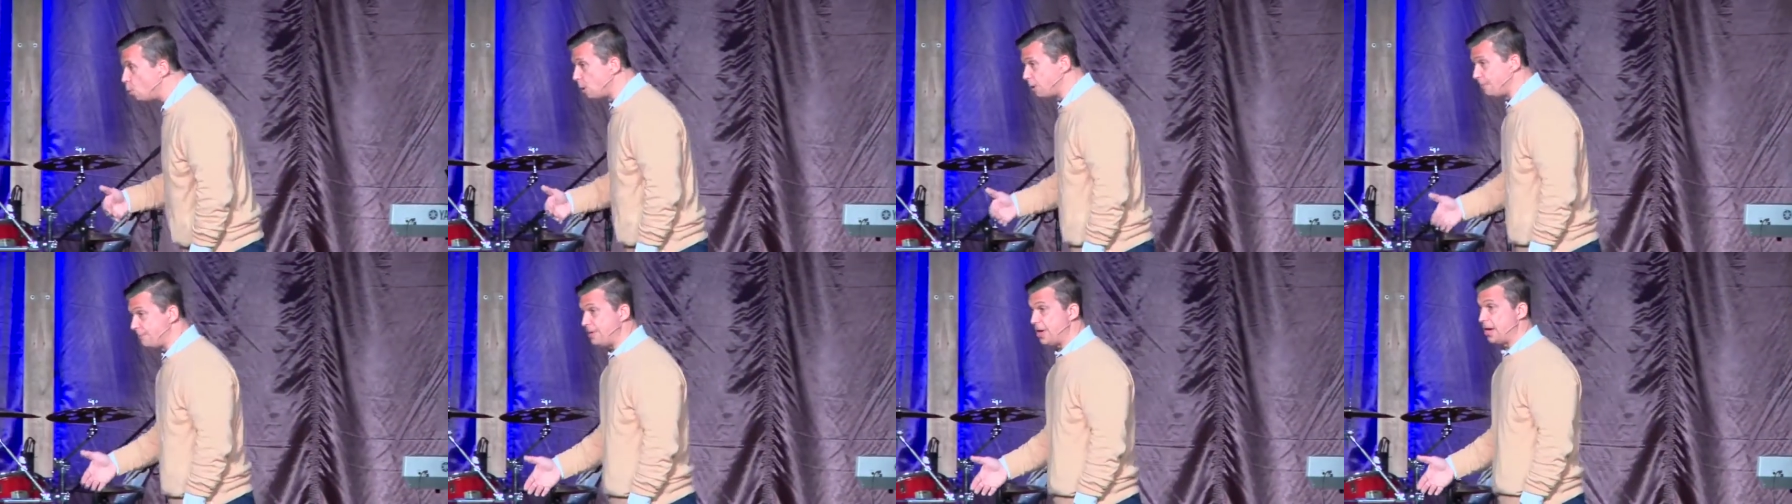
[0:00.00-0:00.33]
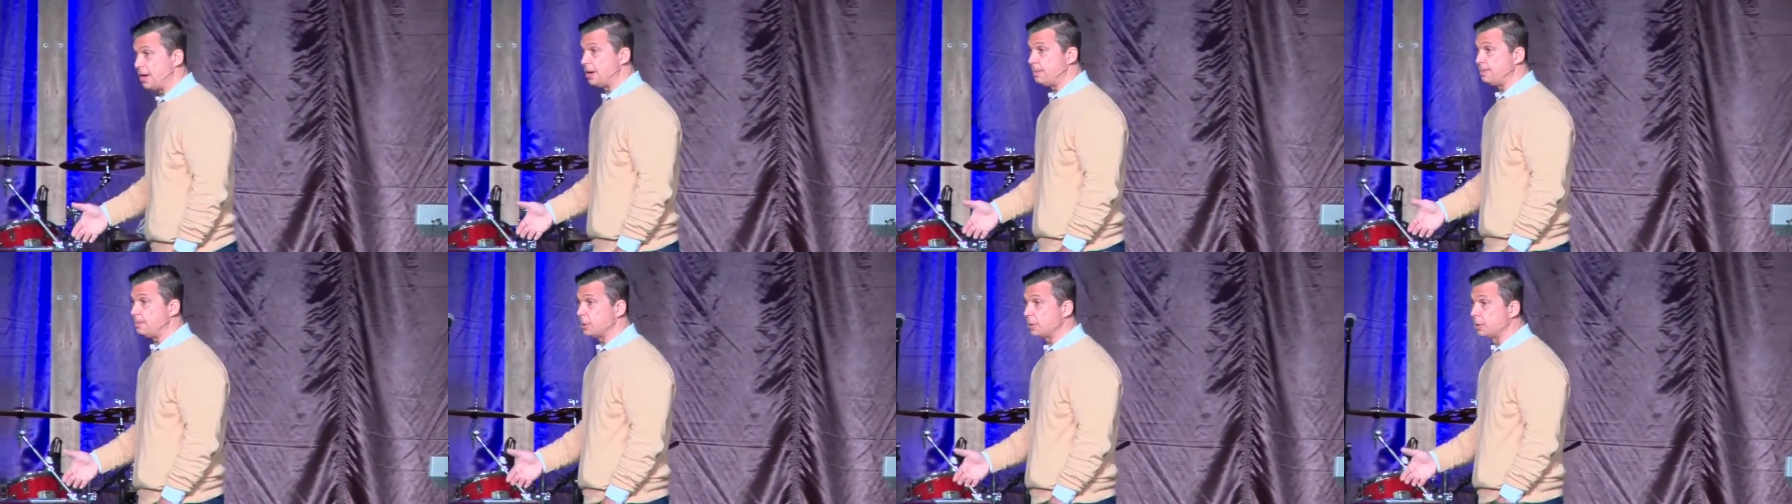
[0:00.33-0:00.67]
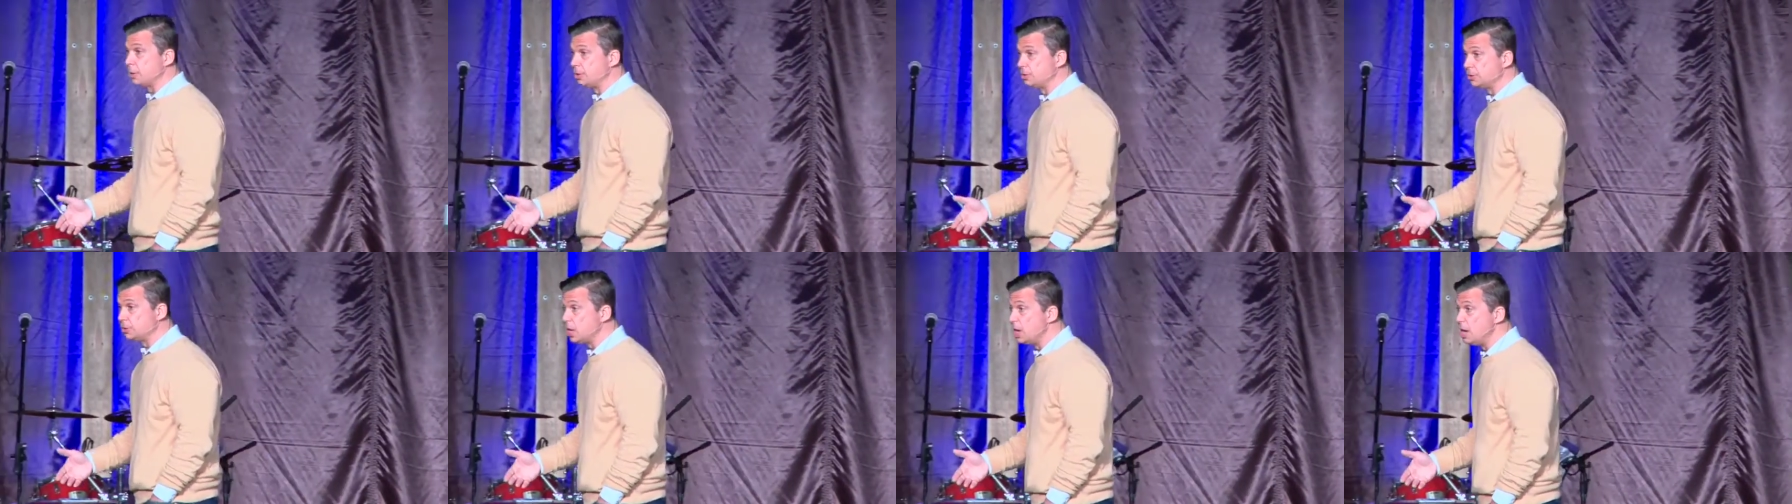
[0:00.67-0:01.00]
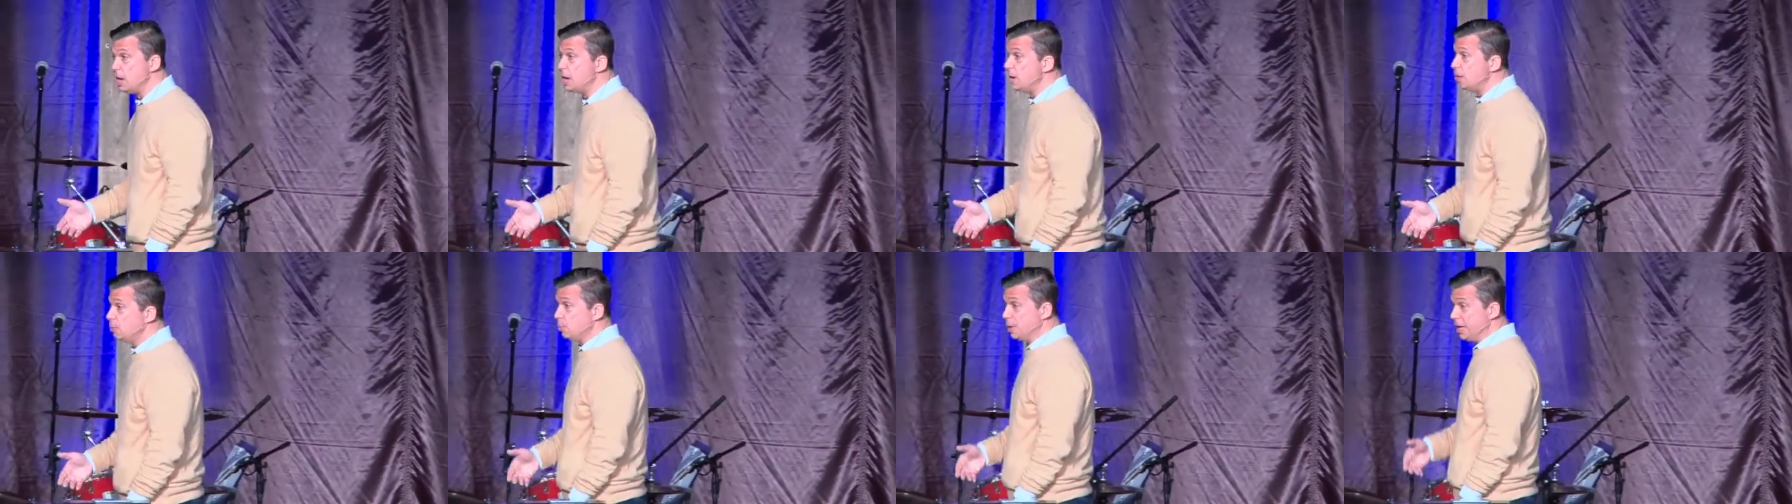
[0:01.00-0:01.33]
of that because
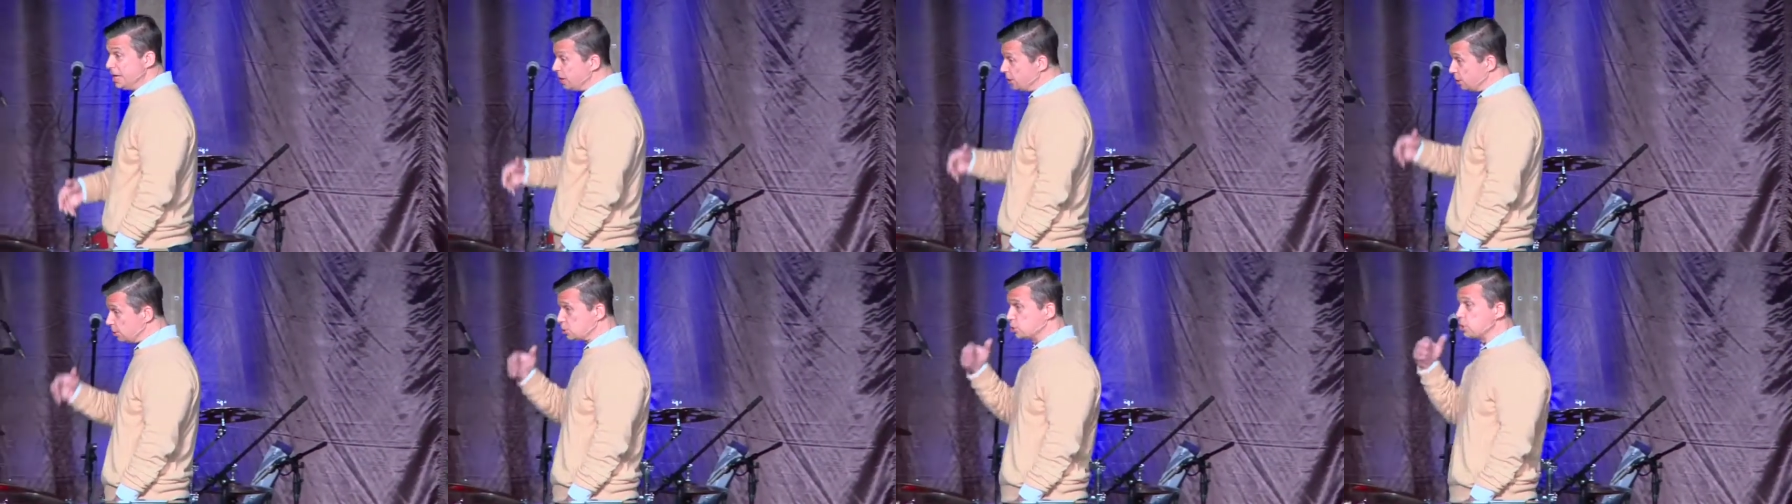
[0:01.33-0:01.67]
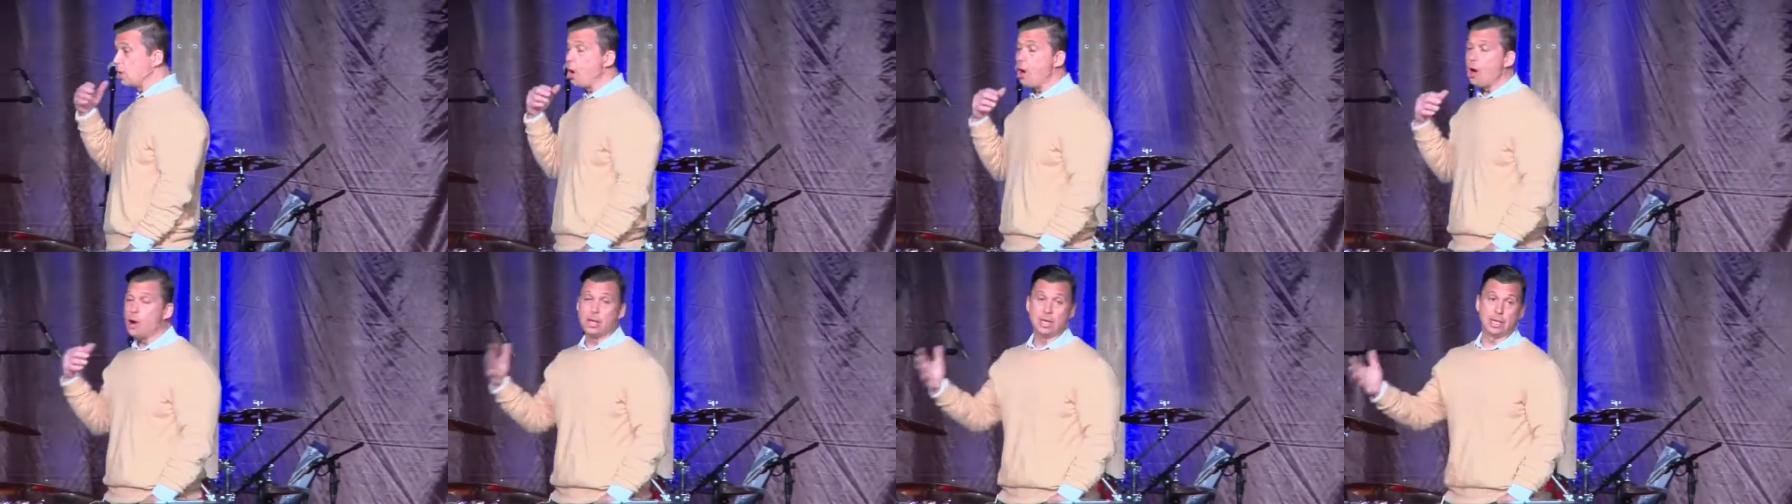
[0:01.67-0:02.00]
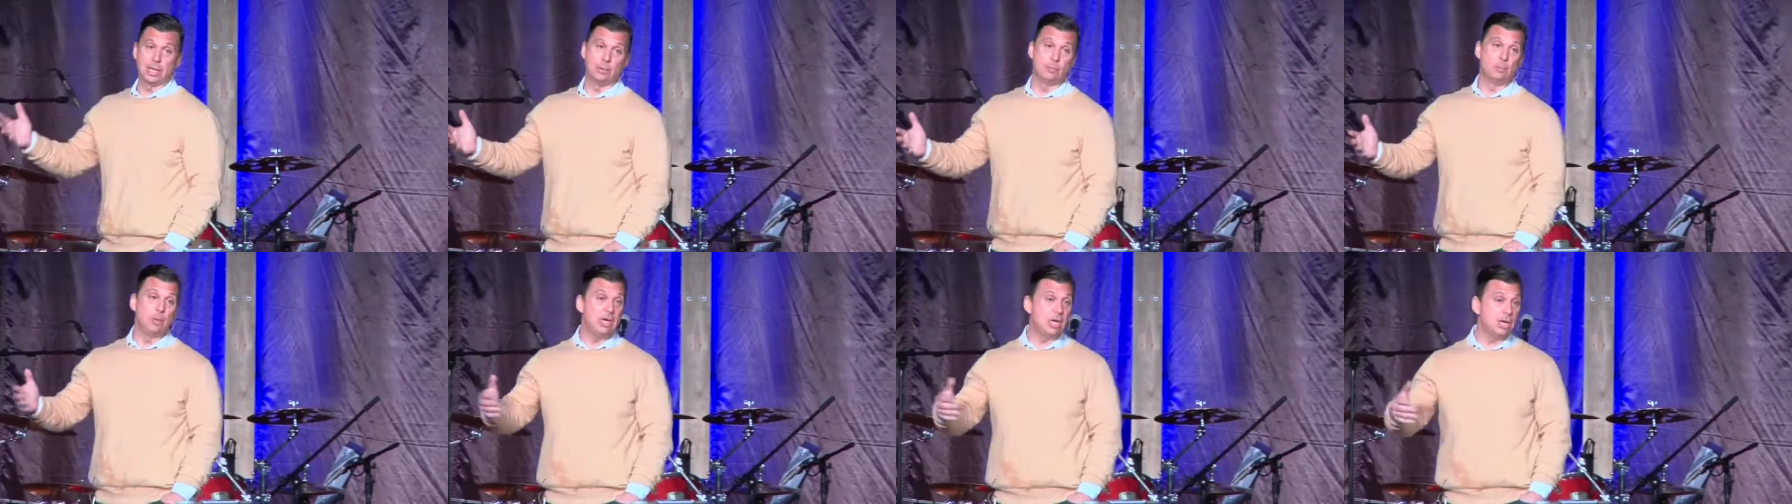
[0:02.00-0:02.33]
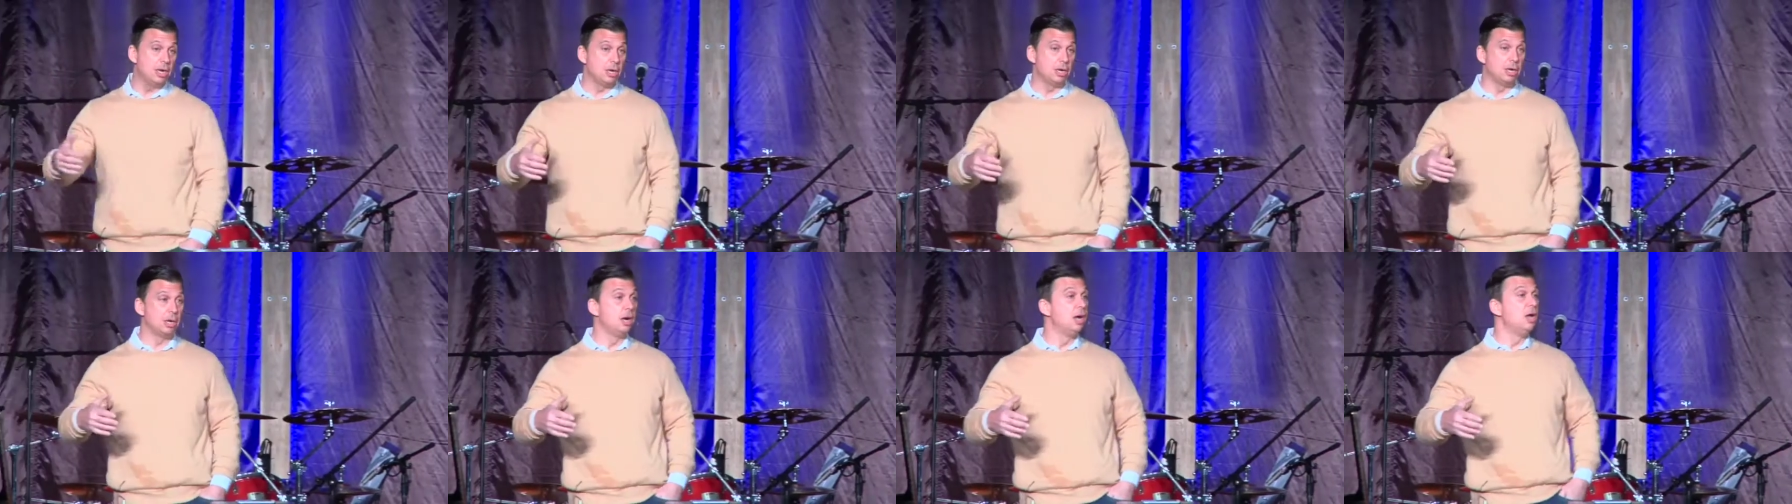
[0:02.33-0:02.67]
we hear talking, we
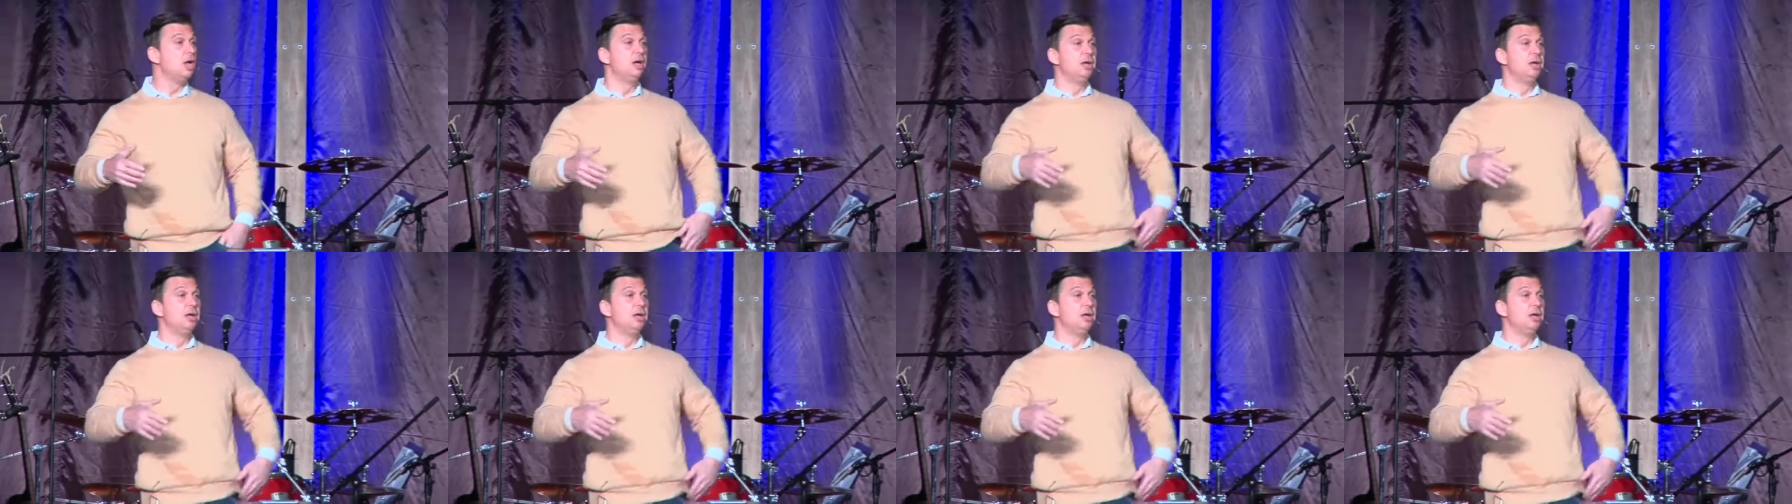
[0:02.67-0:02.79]
hear,